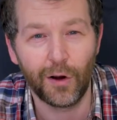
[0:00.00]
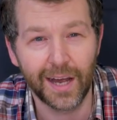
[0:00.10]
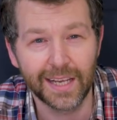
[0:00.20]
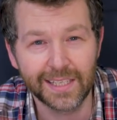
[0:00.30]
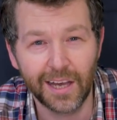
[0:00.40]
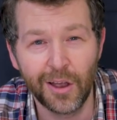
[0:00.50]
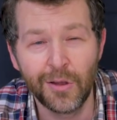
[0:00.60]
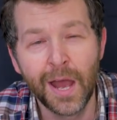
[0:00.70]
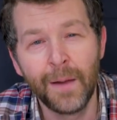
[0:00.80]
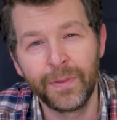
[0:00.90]

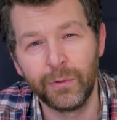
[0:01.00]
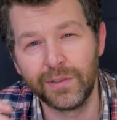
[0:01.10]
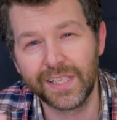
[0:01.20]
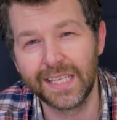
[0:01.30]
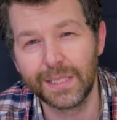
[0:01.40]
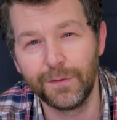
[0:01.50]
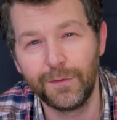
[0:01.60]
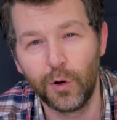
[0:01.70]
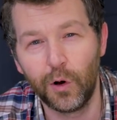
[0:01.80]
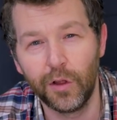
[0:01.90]
ISO. We've seen this
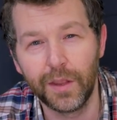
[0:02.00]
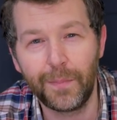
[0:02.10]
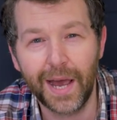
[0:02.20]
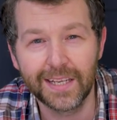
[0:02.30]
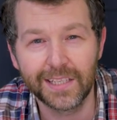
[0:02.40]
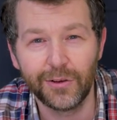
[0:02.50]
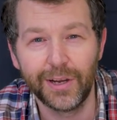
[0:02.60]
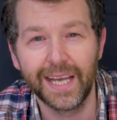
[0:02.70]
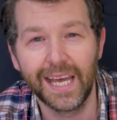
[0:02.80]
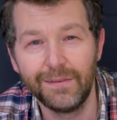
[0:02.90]
before on the
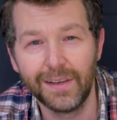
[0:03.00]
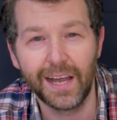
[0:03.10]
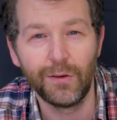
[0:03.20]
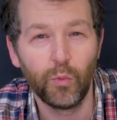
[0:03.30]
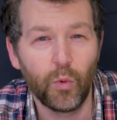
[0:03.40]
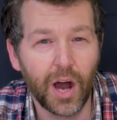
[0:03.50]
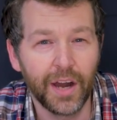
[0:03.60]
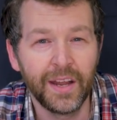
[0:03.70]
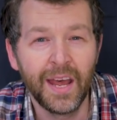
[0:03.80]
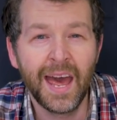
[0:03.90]
Panasonic
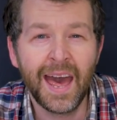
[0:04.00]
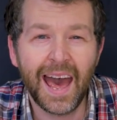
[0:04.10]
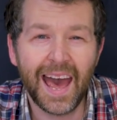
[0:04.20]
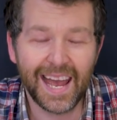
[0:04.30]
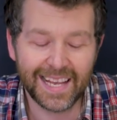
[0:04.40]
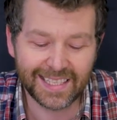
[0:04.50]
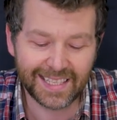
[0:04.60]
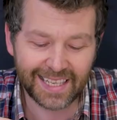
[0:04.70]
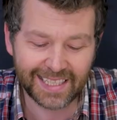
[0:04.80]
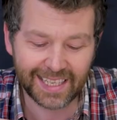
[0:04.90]
EVA1. And
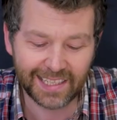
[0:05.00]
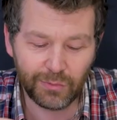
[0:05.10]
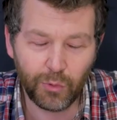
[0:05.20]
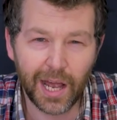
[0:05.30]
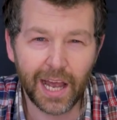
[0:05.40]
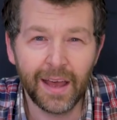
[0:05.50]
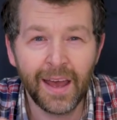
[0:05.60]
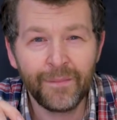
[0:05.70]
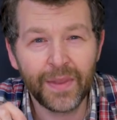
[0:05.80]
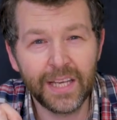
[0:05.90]
this is where
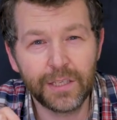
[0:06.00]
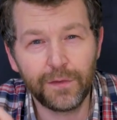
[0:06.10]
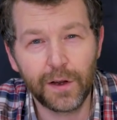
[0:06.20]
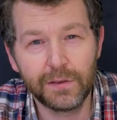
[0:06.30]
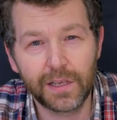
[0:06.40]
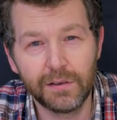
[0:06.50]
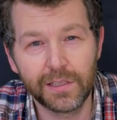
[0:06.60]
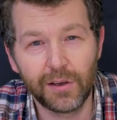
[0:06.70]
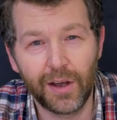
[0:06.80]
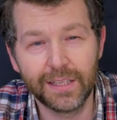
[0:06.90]
each photo
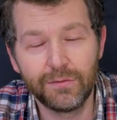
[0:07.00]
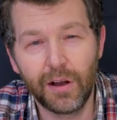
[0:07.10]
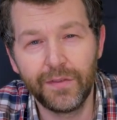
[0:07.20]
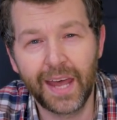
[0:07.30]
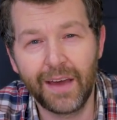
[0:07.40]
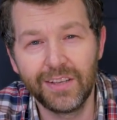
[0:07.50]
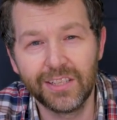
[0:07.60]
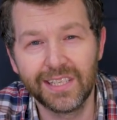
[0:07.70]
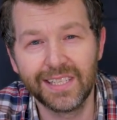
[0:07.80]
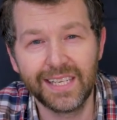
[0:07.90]
site, rather than having
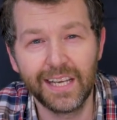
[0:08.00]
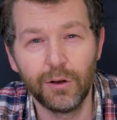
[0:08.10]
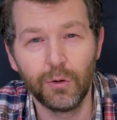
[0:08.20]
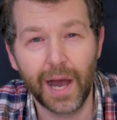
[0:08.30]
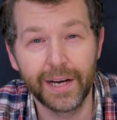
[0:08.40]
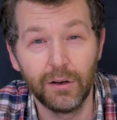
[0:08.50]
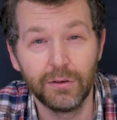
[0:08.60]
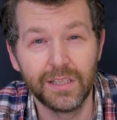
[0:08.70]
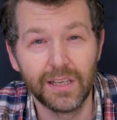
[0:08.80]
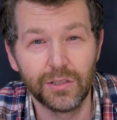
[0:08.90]
just a single
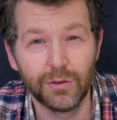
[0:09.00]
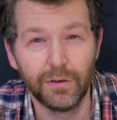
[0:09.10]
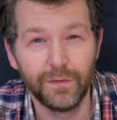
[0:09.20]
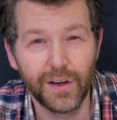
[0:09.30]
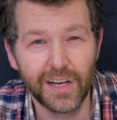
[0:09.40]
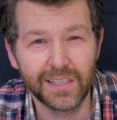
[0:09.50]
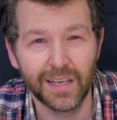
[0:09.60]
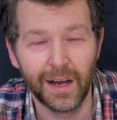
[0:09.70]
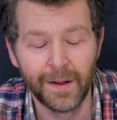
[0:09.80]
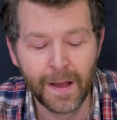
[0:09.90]
analog to digital
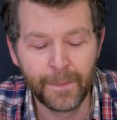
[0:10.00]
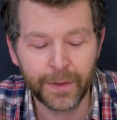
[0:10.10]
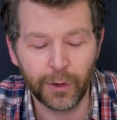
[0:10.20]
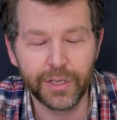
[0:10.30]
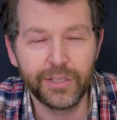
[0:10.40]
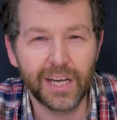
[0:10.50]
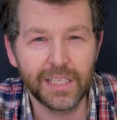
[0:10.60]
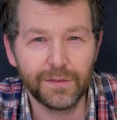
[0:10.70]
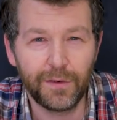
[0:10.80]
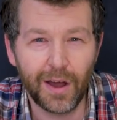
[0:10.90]
converter, on the
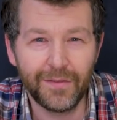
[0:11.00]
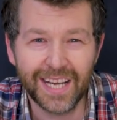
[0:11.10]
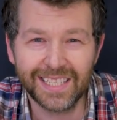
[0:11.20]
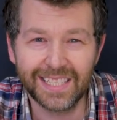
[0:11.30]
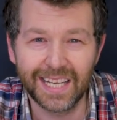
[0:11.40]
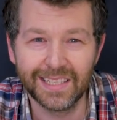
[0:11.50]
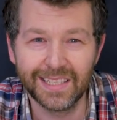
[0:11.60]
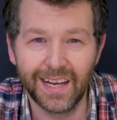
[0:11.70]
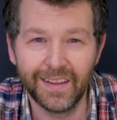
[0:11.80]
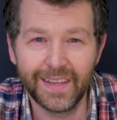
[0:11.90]
GH5S
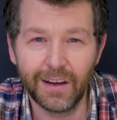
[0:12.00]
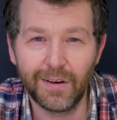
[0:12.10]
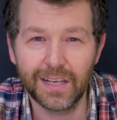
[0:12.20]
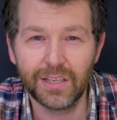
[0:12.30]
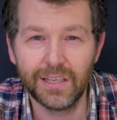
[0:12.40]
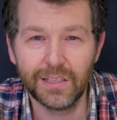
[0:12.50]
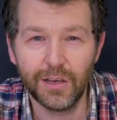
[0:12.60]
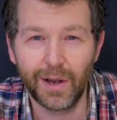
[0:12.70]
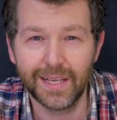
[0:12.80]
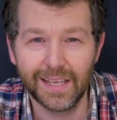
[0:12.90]
sensor, there are actually
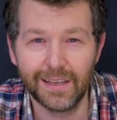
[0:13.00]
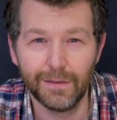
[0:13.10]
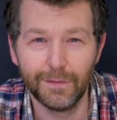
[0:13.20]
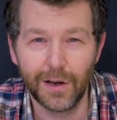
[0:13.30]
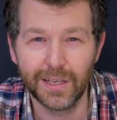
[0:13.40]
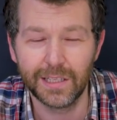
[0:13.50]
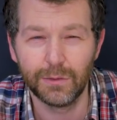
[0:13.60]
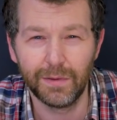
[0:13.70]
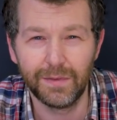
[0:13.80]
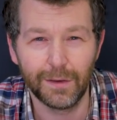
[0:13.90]
two AD
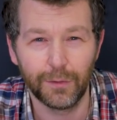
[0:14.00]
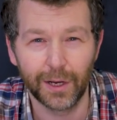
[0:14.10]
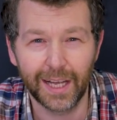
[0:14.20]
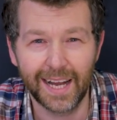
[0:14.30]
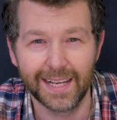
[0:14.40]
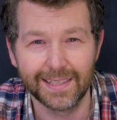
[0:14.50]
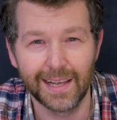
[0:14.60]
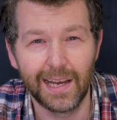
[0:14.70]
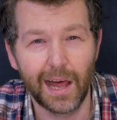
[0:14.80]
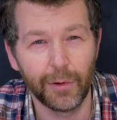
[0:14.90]
converters with different gains,
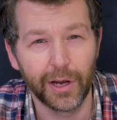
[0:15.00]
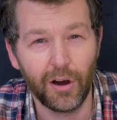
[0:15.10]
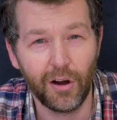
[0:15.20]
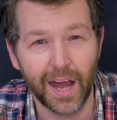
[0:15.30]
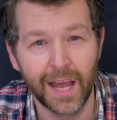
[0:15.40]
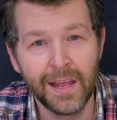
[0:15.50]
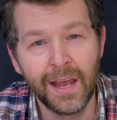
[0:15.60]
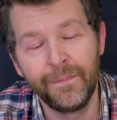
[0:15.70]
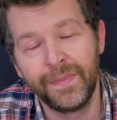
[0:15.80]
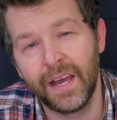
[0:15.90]
a low and a high.
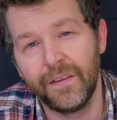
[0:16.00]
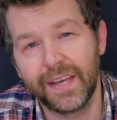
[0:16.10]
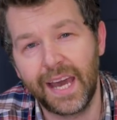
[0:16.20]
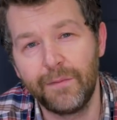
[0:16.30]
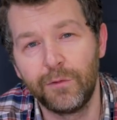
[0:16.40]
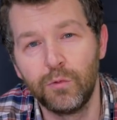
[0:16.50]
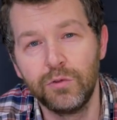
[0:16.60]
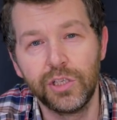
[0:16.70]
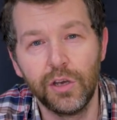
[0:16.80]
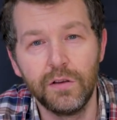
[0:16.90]
Now the camera will
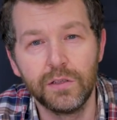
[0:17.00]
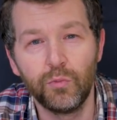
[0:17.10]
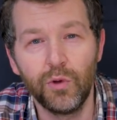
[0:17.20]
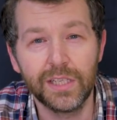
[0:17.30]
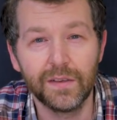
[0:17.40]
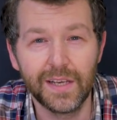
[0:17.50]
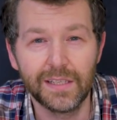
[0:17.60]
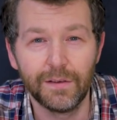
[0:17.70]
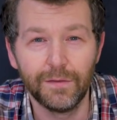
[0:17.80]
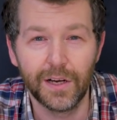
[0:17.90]
choose which of
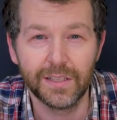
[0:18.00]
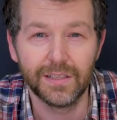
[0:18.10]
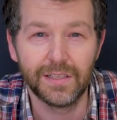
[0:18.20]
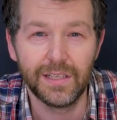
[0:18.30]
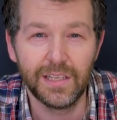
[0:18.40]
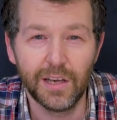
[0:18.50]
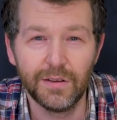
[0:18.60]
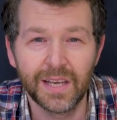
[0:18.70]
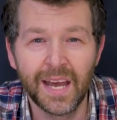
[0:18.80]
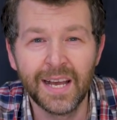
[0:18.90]
these converters to
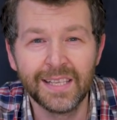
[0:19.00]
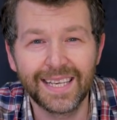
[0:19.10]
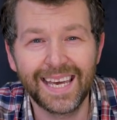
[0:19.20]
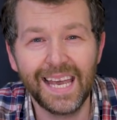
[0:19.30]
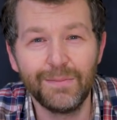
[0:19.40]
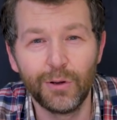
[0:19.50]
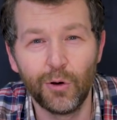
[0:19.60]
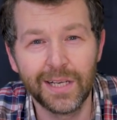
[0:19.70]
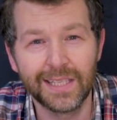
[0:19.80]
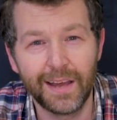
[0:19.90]
use to keep
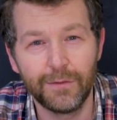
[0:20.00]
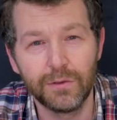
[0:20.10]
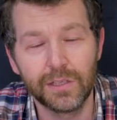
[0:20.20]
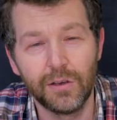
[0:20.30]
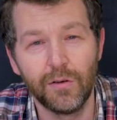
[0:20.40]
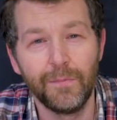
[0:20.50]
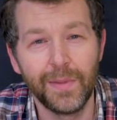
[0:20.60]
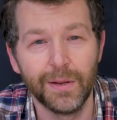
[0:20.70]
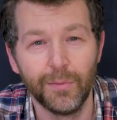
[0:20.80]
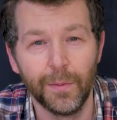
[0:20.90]
noise levels to a
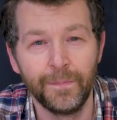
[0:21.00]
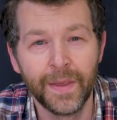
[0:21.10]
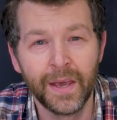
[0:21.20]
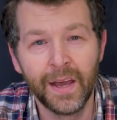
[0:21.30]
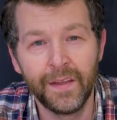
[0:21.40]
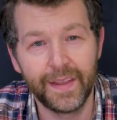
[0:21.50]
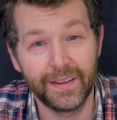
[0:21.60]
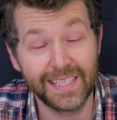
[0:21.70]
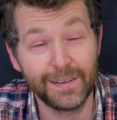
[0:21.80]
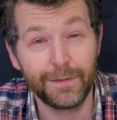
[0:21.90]
minimum. Now
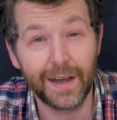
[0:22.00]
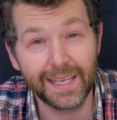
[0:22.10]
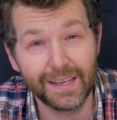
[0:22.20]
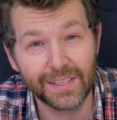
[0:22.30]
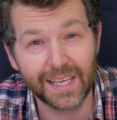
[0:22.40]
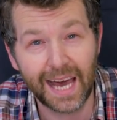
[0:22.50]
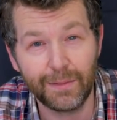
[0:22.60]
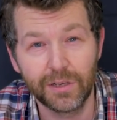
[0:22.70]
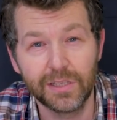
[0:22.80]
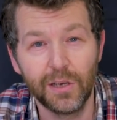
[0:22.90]
this in fact gives the
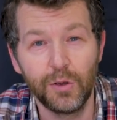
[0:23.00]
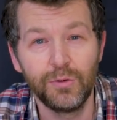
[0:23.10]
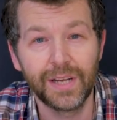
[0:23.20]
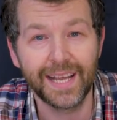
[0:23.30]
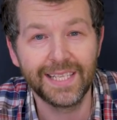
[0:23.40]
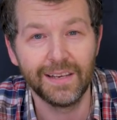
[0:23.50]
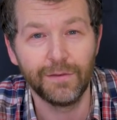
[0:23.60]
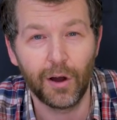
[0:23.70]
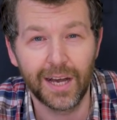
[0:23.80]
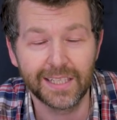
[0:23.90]
camera two native
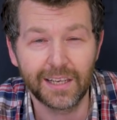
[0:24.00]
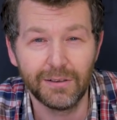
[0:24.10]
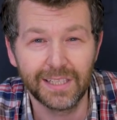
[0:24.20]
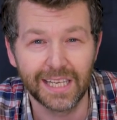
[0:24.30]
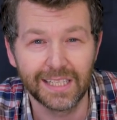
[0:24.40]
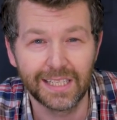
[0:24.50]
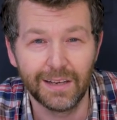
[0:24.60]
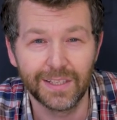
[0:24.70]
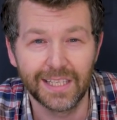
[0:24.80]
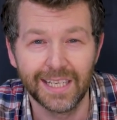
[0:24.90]
ISO
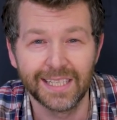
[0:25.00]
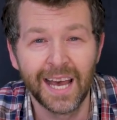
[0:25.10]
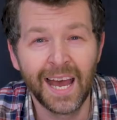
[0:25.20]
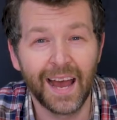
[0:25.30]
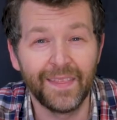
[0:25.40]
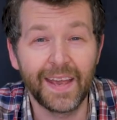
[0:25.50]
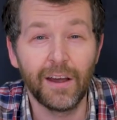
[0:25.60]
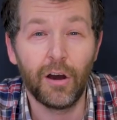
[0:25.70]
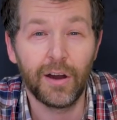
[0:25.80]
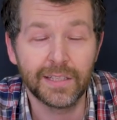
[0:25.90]
sensitivities, and they
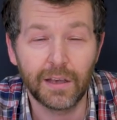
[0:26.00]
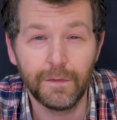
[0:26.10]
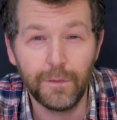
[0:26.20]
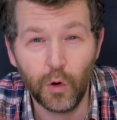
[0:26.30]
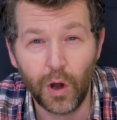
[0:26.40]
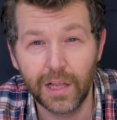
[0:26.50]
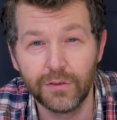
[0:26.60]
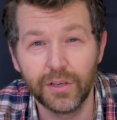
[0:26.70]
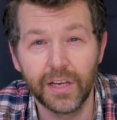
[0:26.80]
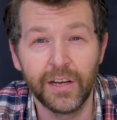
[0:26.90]
are ISO
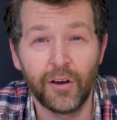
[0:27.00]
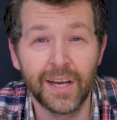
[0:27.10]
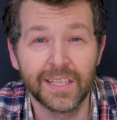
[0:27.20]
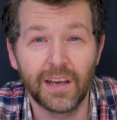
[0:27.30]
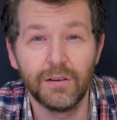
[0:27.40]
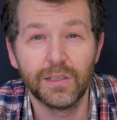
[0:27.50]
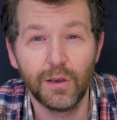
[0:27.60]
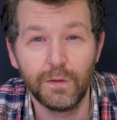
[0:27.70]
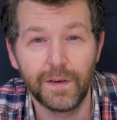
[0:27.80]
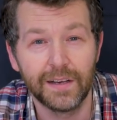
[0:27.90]
400 and ISO
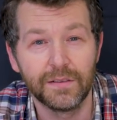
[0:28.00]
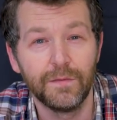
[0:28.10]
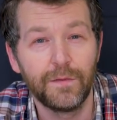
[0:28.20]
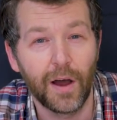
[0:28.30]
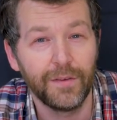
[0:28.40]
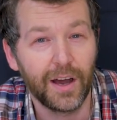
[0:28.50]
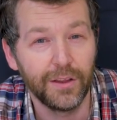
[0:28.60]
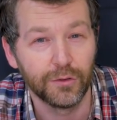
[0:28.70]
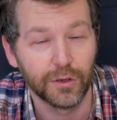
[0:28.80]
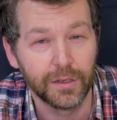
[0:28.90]

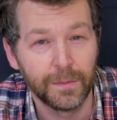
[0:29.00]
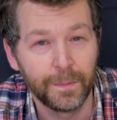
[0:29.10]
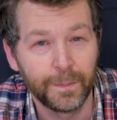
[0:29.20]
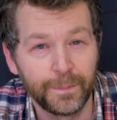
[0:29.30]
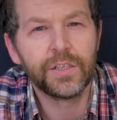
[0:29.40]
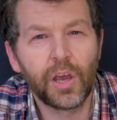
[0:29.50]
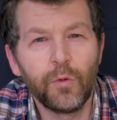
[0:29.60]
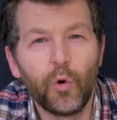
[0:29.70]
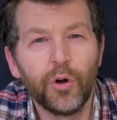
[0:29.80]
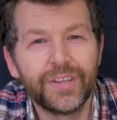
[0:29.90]
2500. So
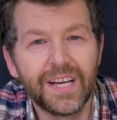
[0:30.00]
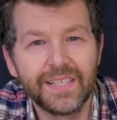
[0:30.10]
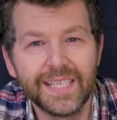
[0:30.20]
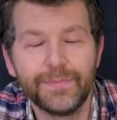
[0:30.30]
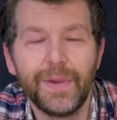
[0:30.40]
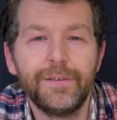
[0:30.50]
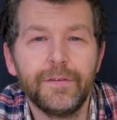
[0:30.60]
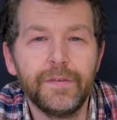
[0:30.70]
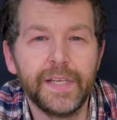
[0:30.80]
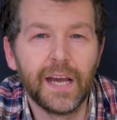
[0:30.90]
what does this mean
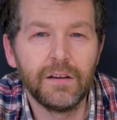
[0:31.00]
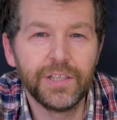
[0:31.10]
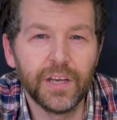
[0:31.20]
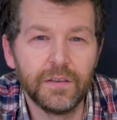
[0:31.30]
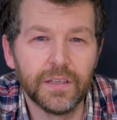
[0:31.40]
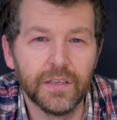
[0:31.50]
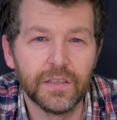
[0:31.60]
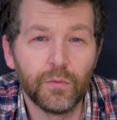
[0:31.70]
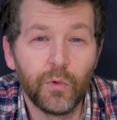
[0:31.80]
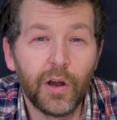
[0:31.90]
for video
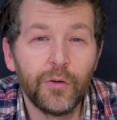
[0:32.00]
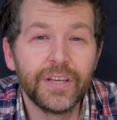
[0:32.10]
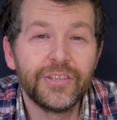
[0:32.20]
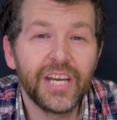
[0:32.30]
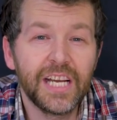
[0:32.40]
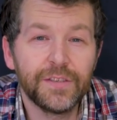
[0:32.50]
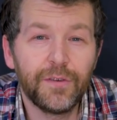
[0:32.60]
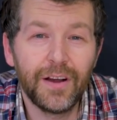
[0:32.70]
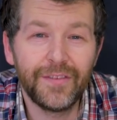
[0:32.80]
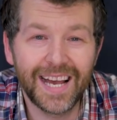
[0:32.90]
shooters? Well, the
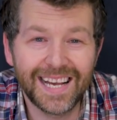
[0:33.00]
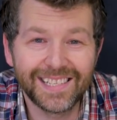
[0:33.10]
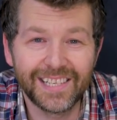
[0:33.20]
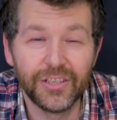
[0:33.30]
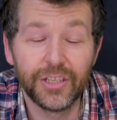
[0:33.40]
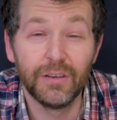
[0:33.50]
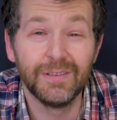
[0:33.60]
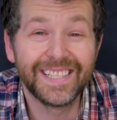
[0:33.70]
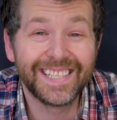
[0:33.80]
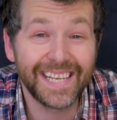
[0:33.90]
GH5S can
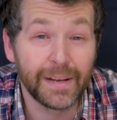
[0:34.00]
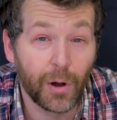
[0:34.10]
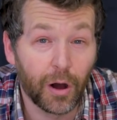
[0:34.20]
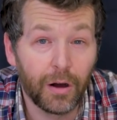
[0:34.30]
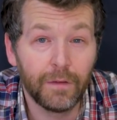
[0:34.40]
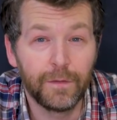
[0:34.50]
shoot cinema